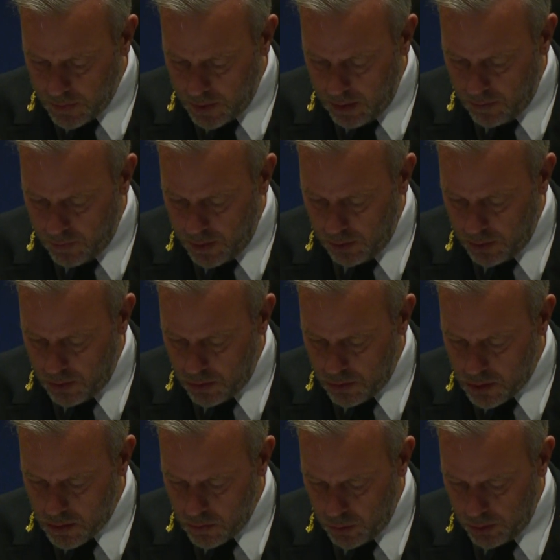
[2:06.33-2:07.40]
in
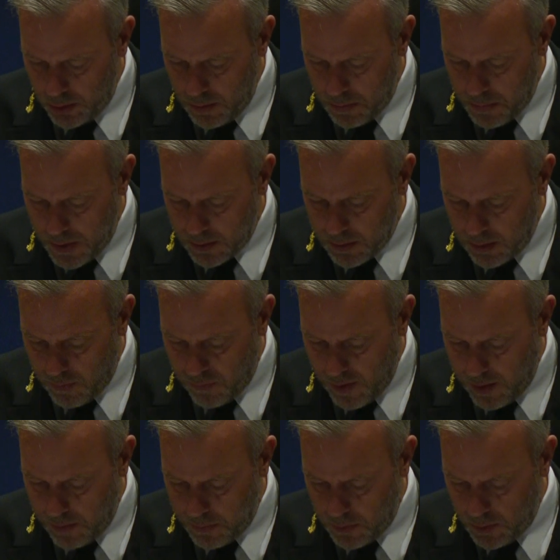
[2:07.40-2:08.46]
Vilnius will impact the
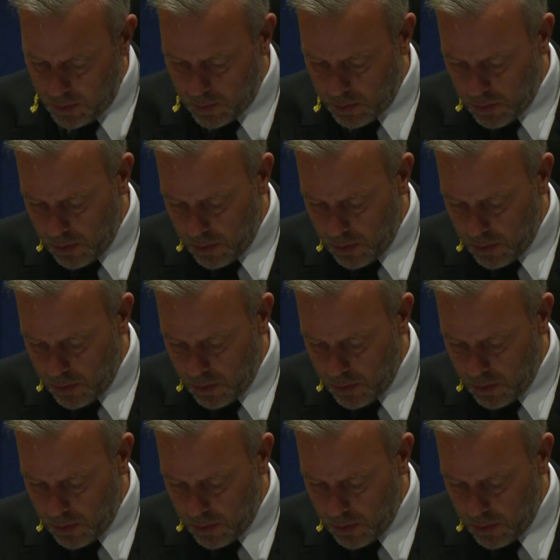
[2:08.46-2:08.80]
development